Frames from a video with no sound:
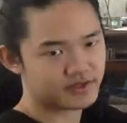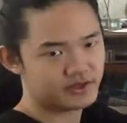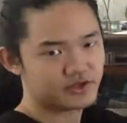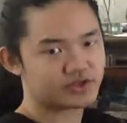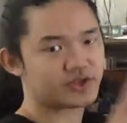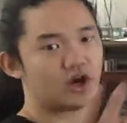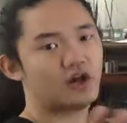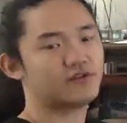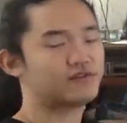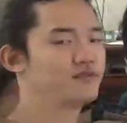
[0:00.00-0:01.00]
and you just
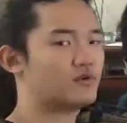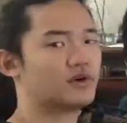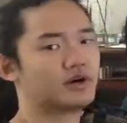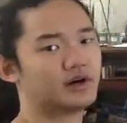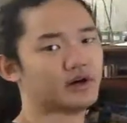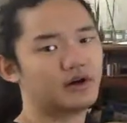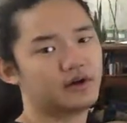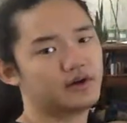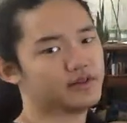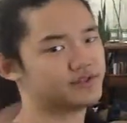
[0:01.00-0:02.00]
solve for
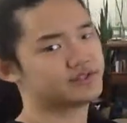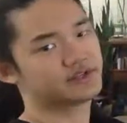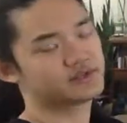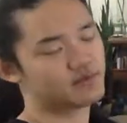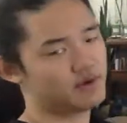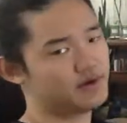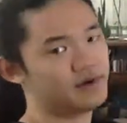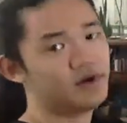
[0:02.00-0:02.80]
the 6th one.